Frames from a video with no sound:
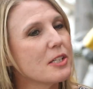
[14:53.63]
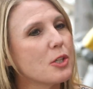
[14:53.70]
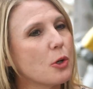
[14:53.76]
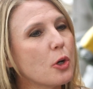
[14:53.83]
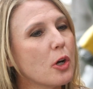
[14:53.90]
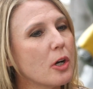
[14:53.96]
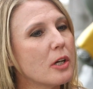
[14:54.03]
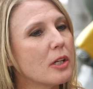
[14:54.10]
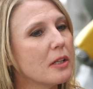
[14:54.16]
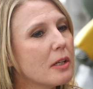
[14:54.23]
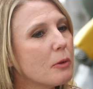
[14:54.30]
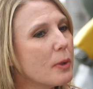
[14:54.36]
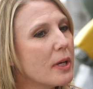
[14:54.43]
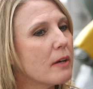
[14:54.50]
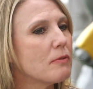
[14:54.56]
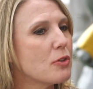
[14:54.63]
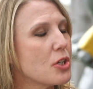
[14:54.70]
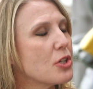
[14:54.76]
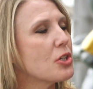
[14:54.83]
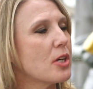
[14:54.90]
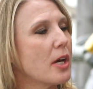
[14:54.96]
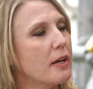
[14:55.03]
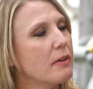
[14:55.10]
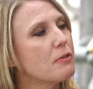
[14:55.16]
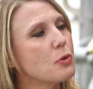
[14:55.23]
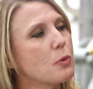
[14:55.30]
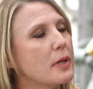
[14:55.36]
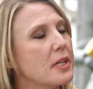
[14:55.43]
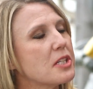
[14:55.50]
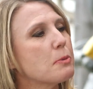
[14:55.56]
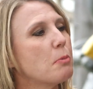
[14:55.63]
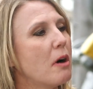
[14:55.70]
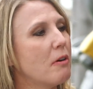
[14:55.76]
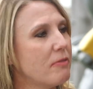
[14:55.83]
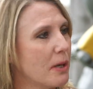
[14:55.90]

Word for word: So currently we have just shy of 20 small